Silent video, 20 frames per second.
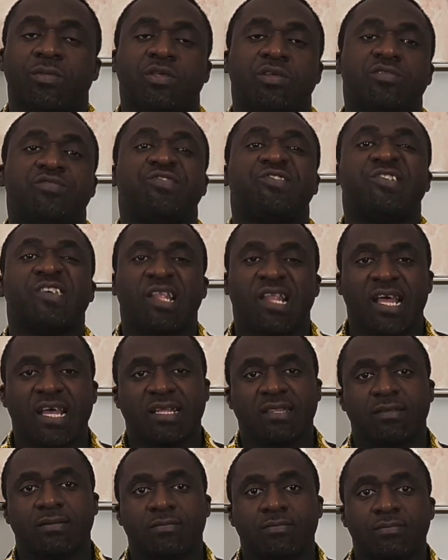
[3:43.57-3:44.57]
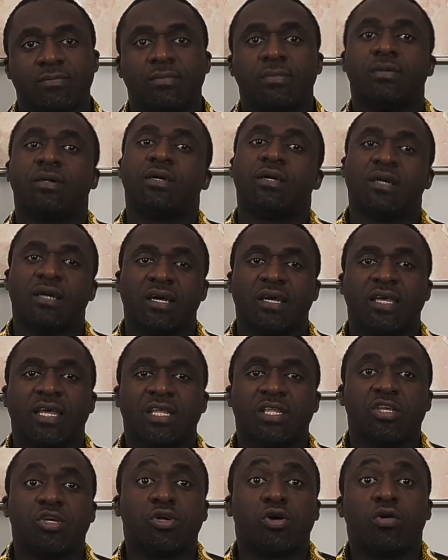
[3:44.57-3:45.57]
You select them.
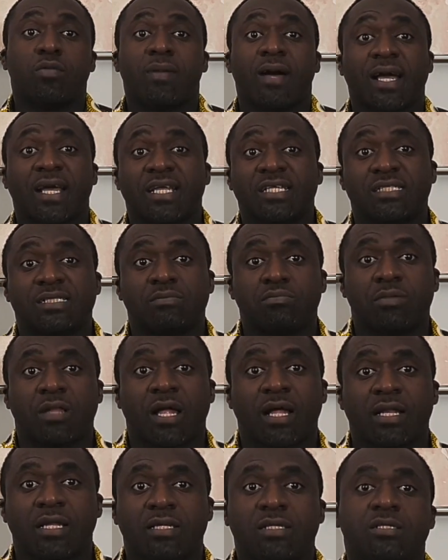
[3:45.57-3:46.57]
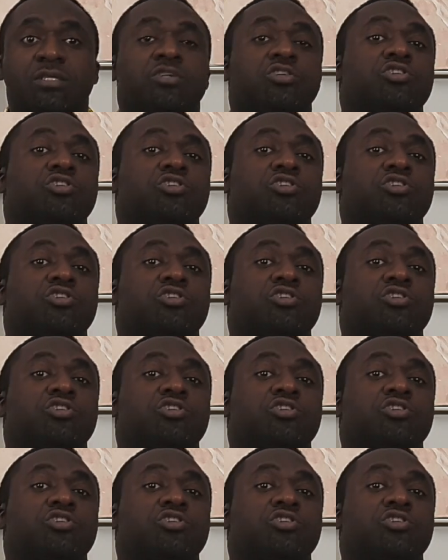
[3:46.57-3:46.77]
Again, you go back into planning.